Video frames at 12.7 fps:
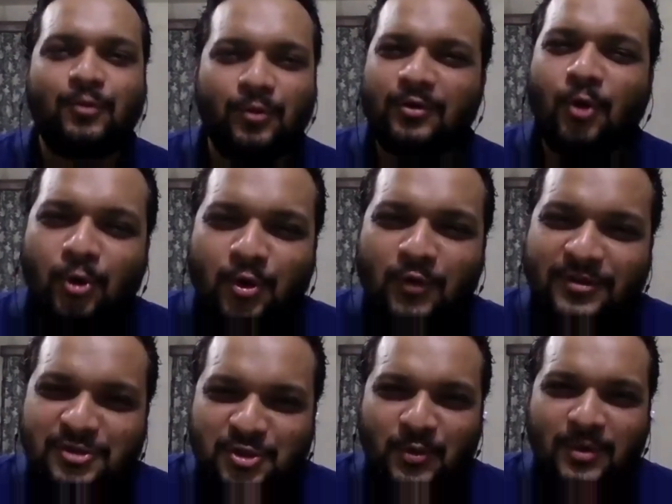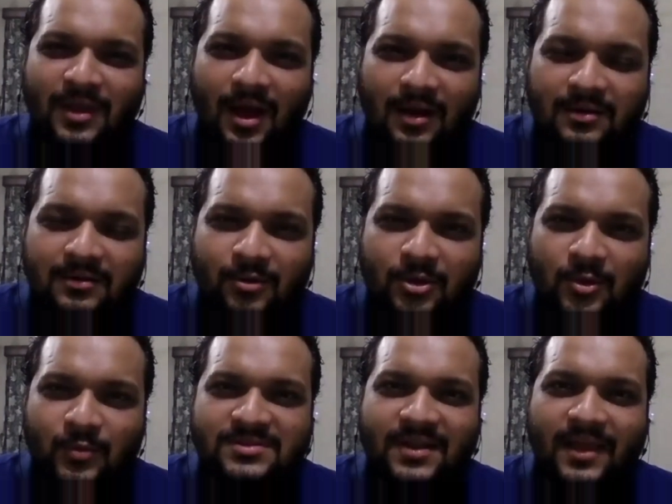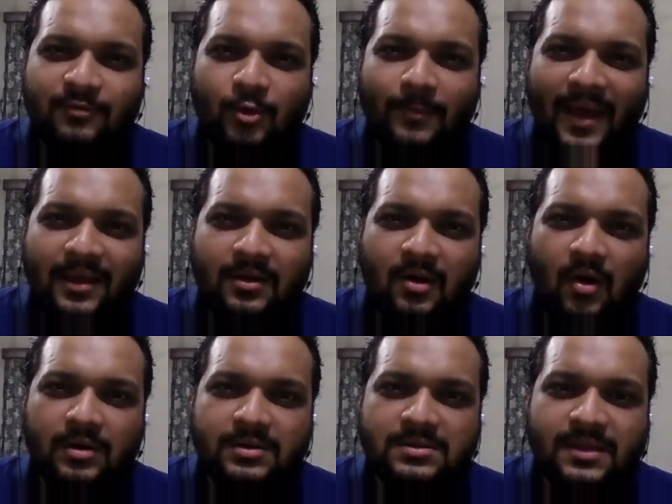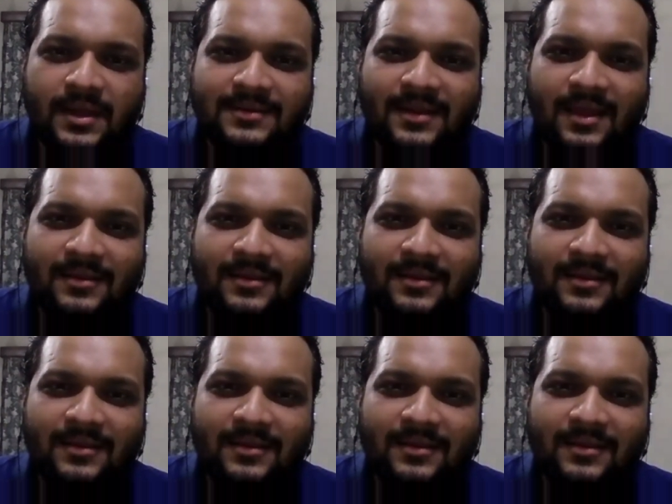Don't you wish you were younger? Don't you wish like you were back in college like 10